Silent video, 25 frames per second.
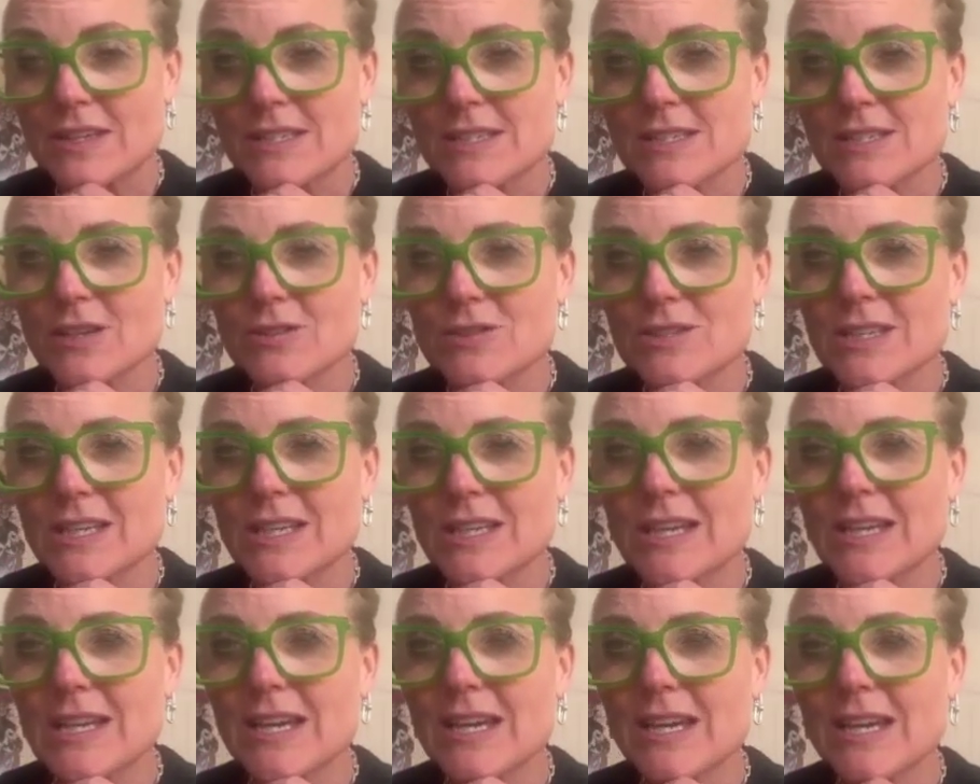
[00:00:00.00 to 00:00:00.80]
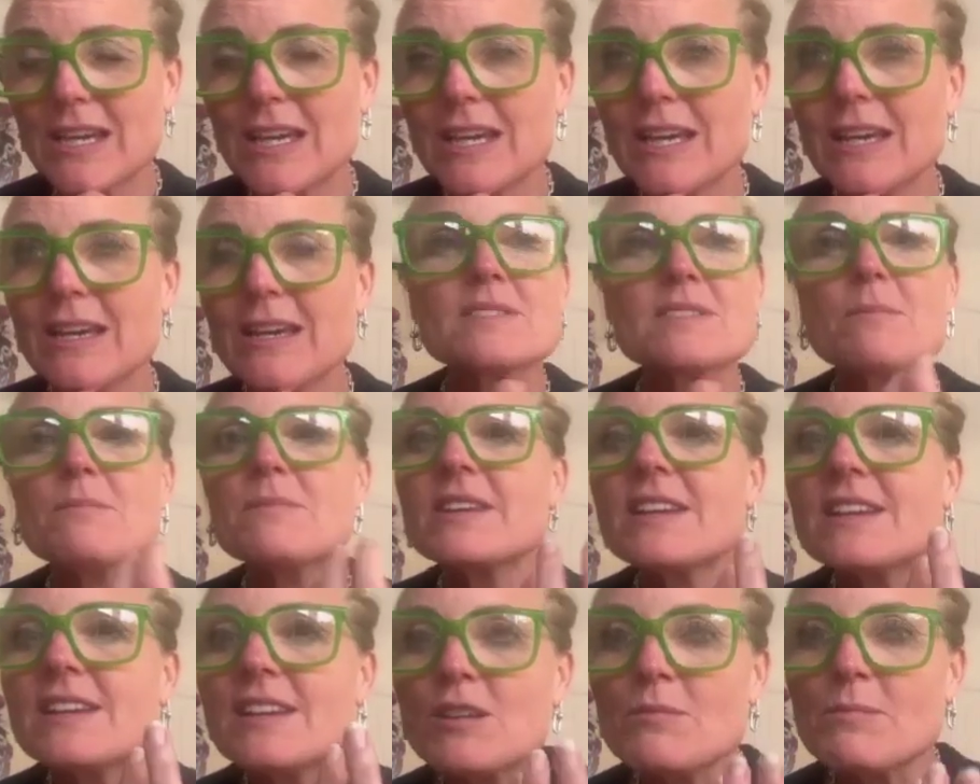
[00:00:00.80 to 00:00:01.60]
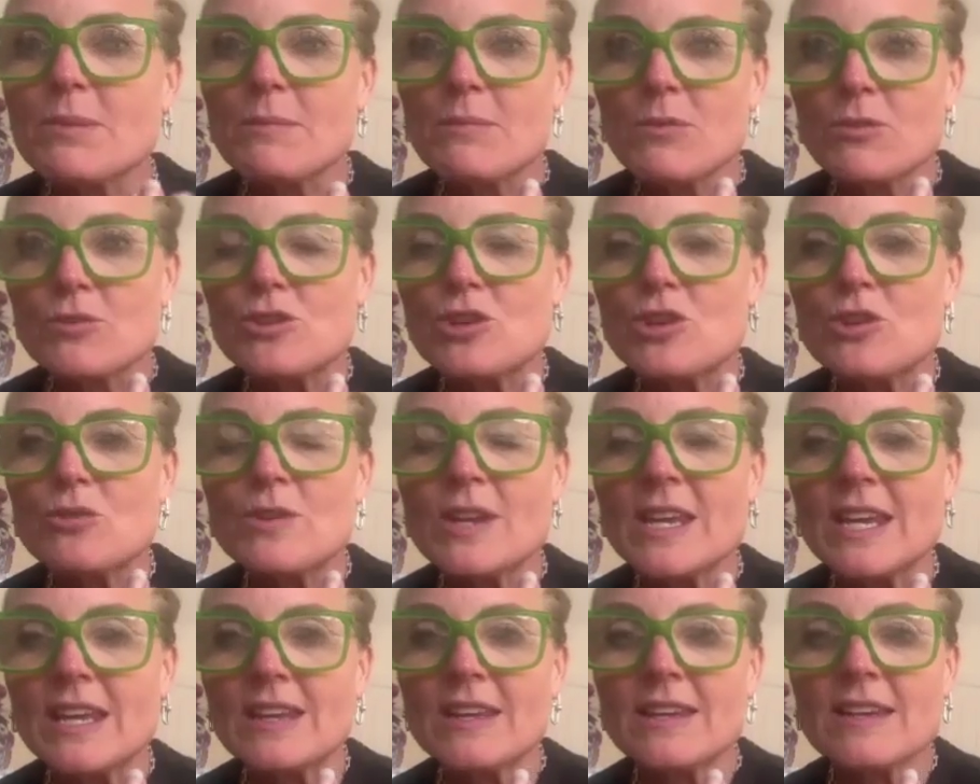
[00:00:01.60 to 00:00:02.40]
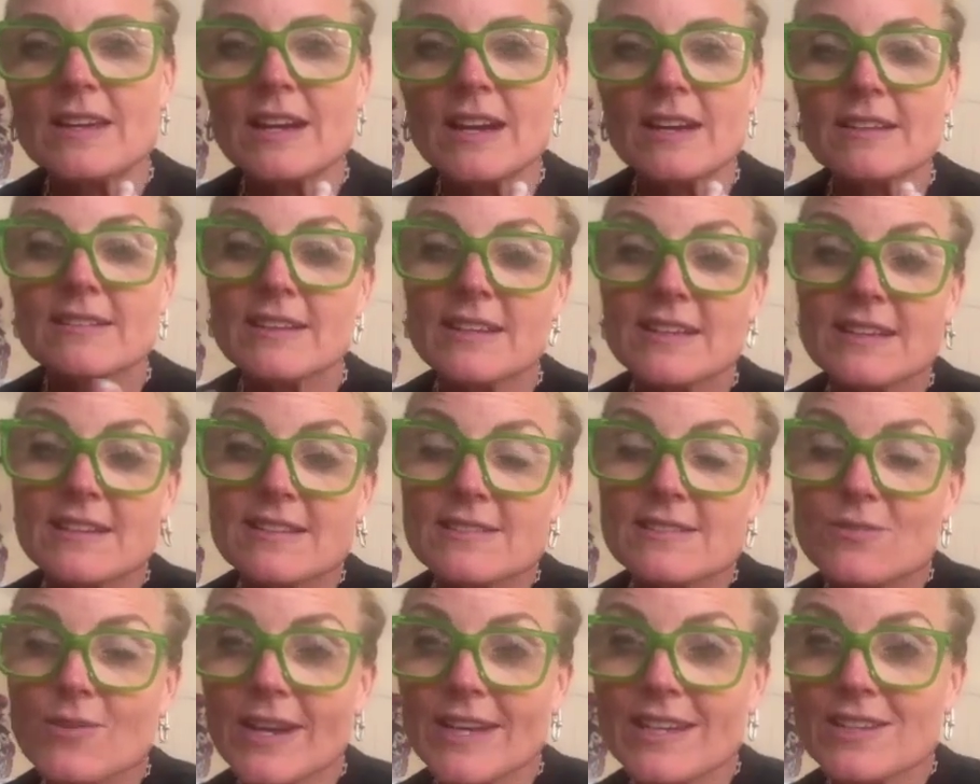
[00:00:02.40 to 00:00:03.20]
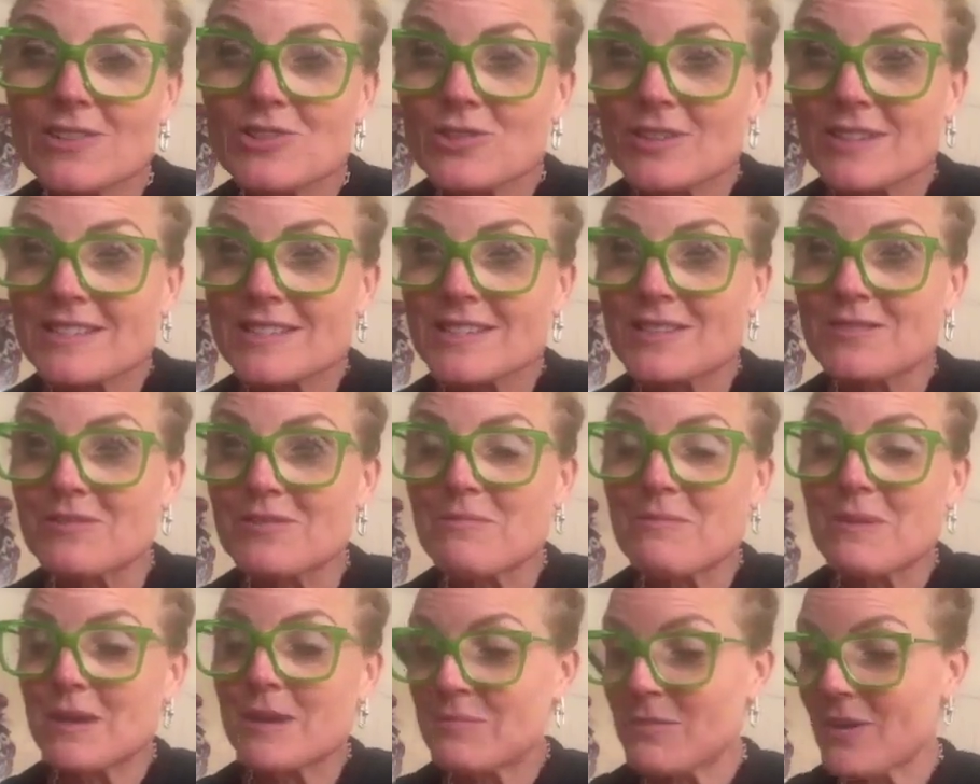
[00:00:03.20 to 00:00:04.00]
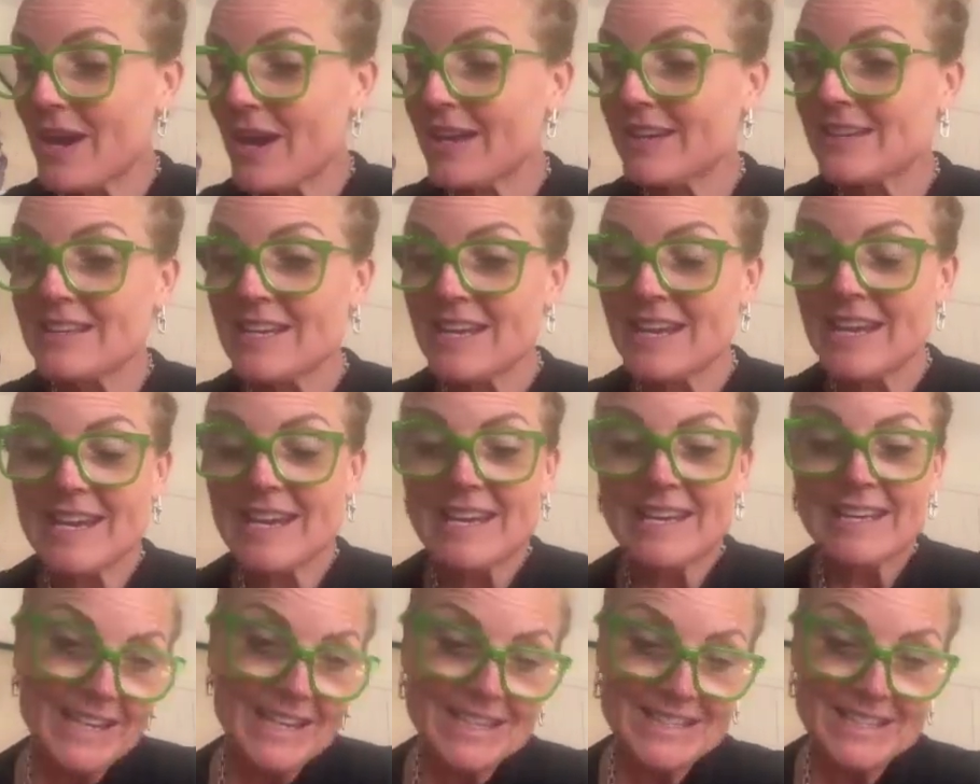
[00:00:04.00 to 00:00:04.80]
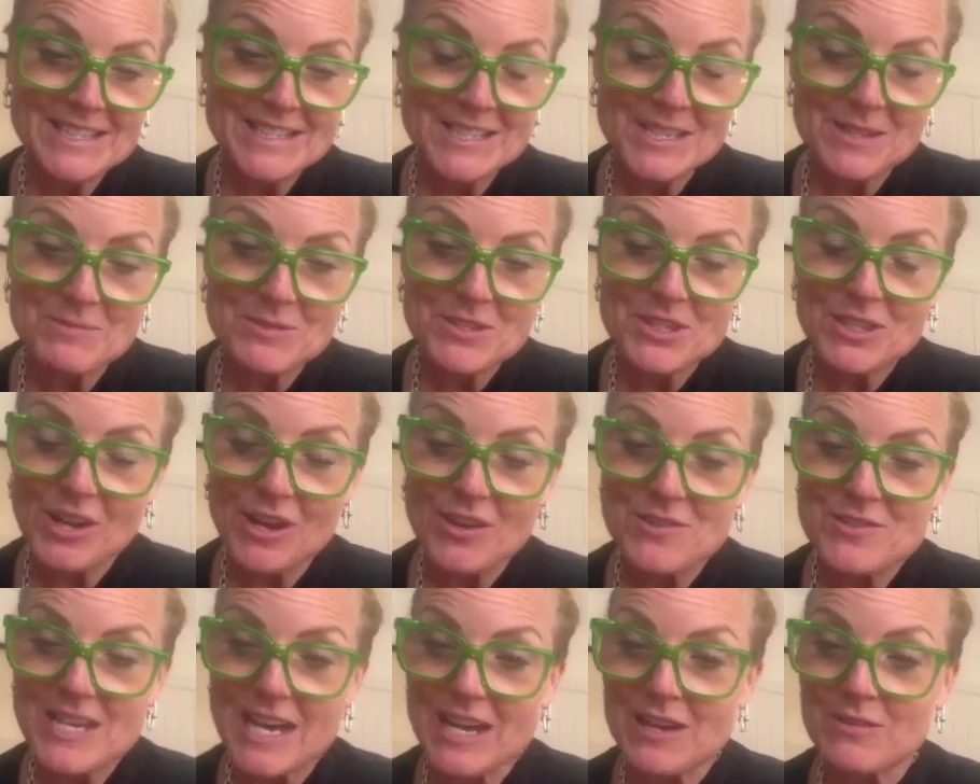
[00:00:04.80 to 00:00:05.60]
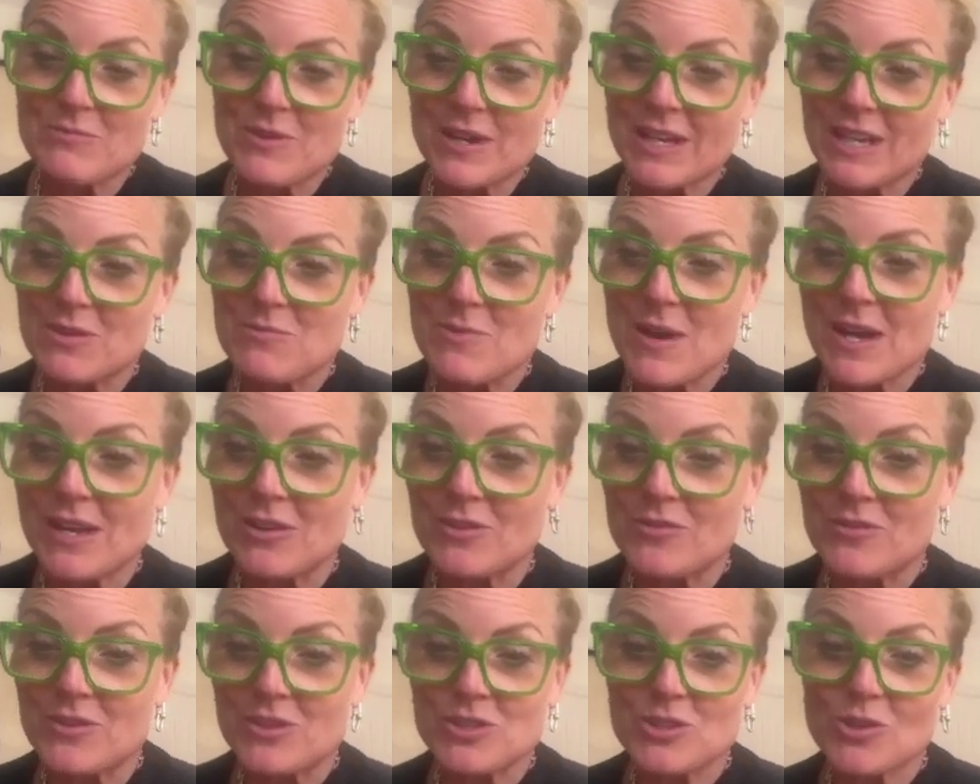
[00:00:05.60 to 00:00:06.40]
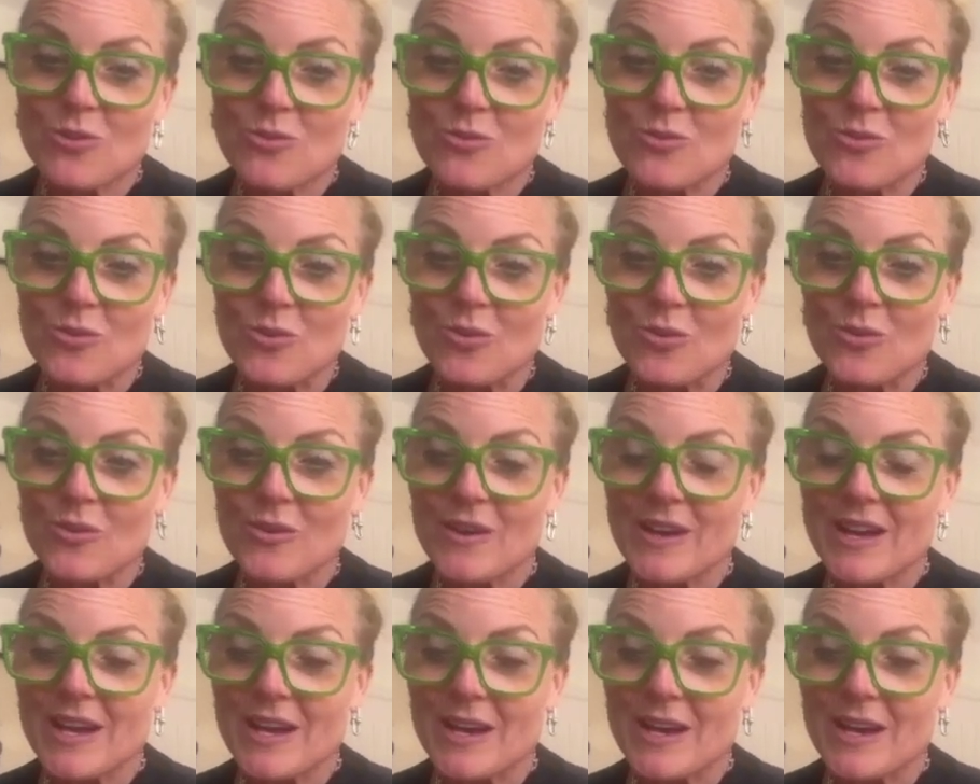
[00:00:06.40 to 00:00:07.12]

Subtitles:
So to hear something a little bit more unique, I think is quite interesting for people. And it seemed to go down really well on the tour.